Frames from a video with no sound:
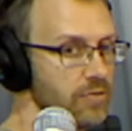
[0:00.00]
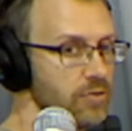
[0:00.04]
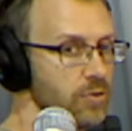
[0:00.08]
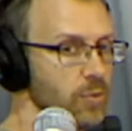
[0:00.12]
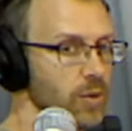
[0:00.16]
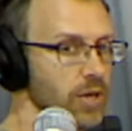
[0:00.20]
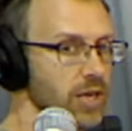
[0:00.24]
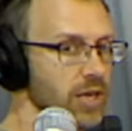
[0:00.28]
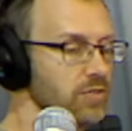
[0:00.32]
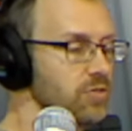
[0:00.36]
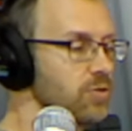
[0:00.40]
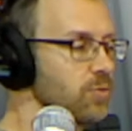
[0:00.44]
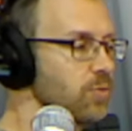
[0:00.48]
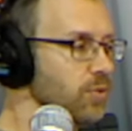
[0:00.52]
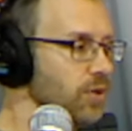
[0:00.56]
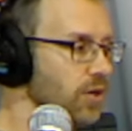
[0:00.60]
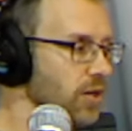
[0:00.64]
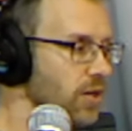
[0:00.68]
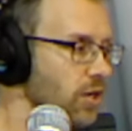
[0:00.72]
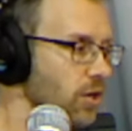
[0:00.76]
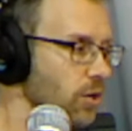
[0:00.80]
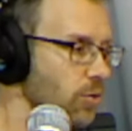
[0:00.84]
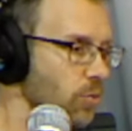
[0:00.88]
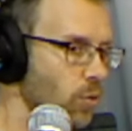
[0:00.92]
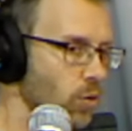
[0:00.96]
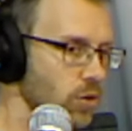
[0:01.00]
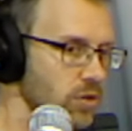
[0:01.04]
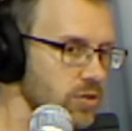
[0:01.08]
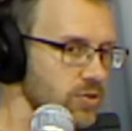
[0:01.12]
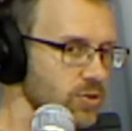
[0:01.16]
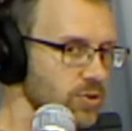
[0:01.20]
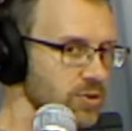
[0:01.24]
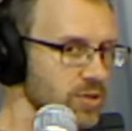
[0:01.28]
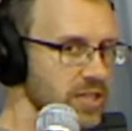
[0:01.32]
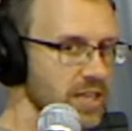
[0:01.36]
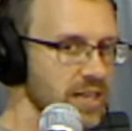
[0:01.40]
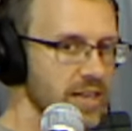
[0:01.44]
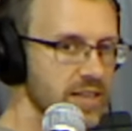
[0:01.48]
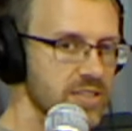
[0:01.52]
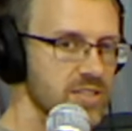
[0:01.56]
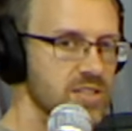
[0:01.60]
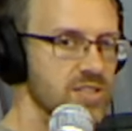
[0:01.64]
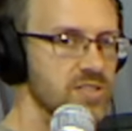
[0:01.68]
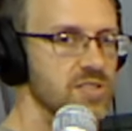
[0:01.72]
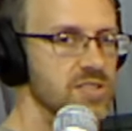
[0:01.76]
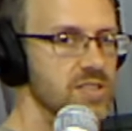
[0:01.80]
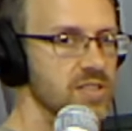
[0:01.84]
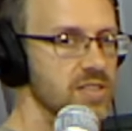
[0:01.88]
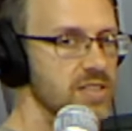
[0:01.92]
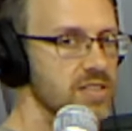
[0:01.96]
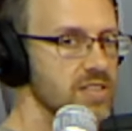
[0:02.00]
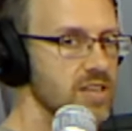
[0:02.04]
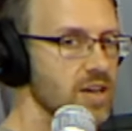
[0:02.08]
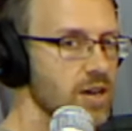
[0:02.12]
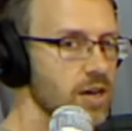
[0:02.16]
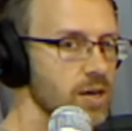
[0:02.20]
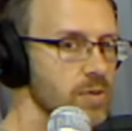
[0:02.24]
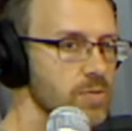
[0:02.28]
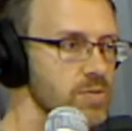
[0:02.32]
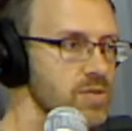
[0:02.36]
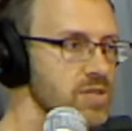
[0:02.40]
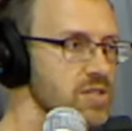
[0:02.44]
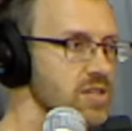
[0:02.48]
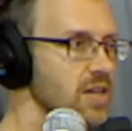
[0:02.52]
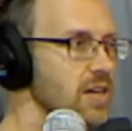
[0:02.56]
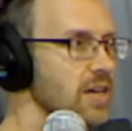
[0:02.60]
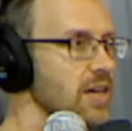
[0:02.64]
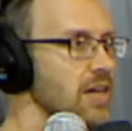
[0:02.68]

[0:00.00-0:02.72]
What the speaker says: You might have to play a little more toward the edges of the toms